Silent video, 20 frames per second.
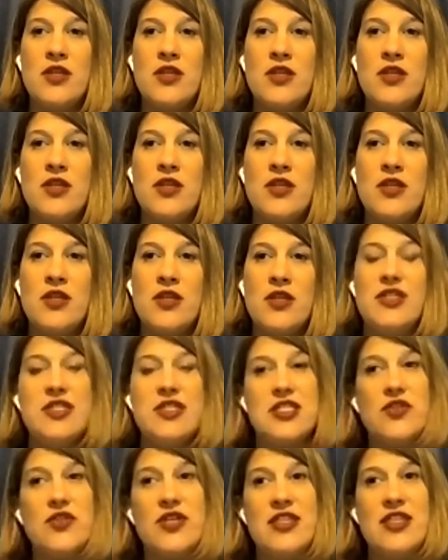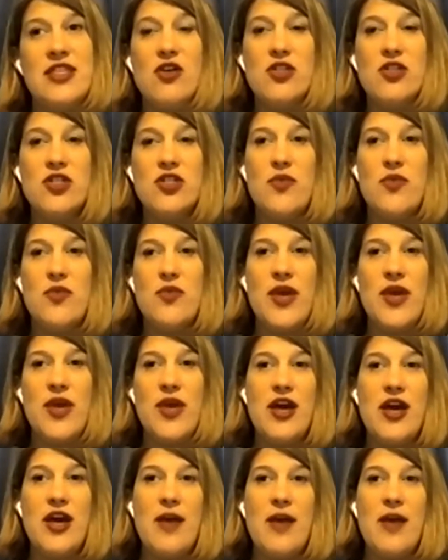Someone else is agreeing that they
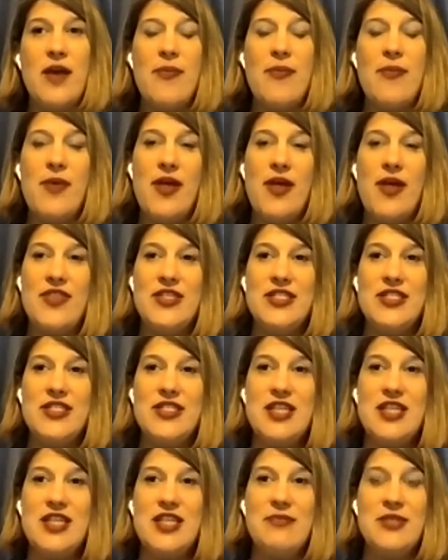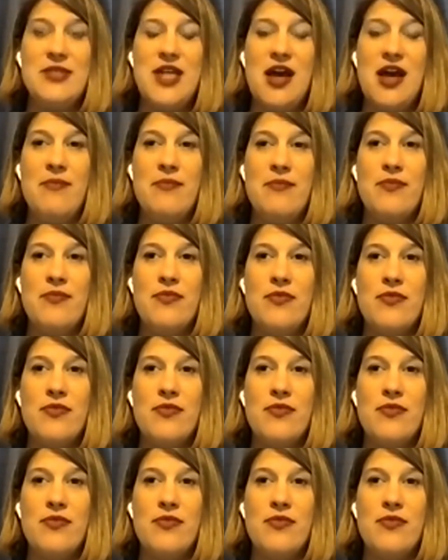also wake up at the same time.